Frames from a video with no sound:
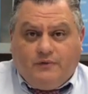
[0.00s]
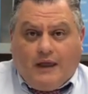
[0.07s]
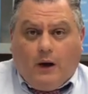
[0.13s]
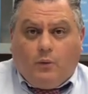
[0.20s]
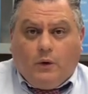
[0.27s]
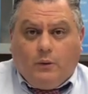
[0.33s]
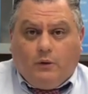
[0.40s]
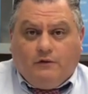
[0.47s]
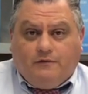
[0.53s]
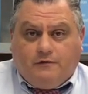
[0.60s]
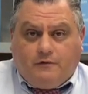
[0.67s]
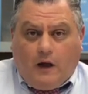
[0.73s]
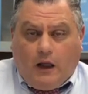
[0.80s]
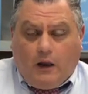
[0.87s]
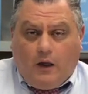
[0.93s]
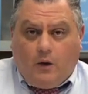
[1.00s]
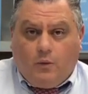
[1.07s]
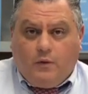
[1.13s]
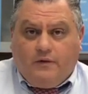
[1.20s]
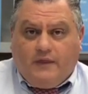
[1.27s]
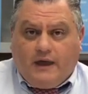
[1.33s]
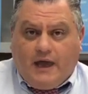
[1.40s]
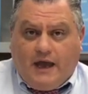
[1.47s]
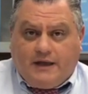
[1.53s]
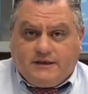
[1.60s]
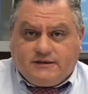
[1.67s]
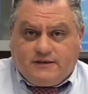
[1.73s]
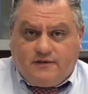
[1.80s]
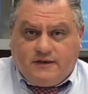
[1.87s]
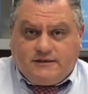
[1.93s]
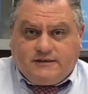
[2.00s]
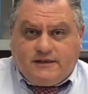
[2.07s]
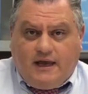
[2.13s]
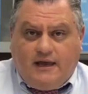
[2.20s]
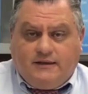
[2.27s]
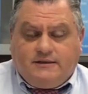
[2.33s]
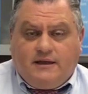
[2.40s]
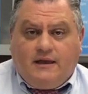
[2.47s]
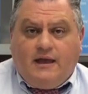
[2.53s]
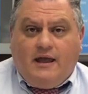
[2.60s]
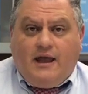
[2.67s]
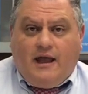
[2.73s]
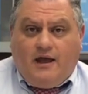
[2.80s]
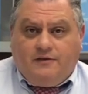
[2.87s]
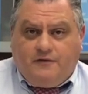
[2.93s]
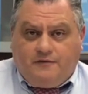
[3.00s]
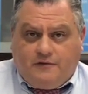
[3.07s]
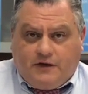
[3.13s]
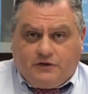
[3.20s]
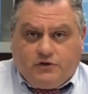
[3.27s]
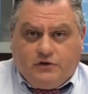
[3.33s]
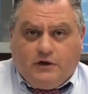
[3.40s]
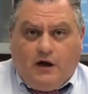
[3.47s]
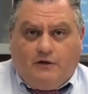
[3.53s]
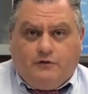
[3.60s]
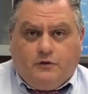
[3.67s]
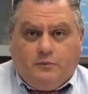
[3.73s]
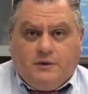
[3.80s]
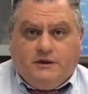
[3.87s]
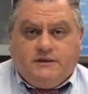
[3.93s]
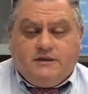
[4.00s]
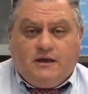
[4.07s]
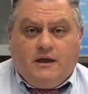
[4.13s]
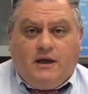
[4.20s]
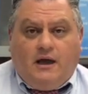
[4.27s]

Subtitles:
that we will follow with the guidance of the state and the federal government